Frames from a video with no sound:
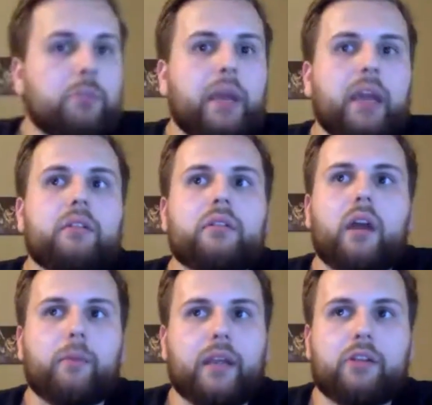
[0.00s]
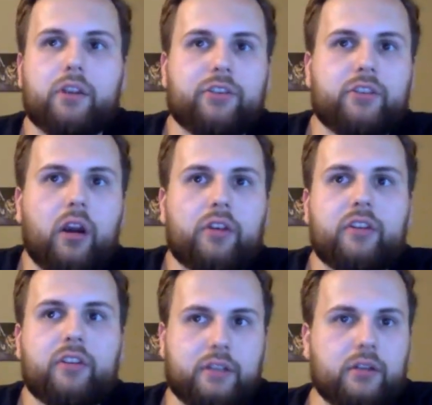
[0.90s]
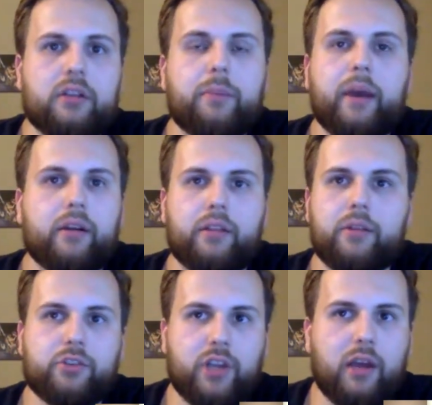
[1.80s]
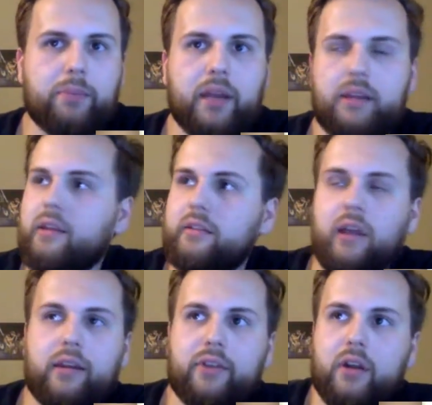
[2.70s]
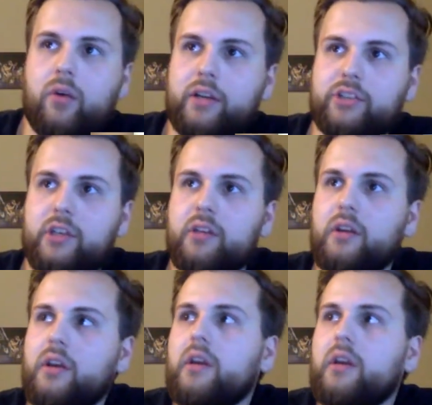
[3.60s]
be. I mean, Chris Carson is clearly better than Rashad Penny. That's not even a question.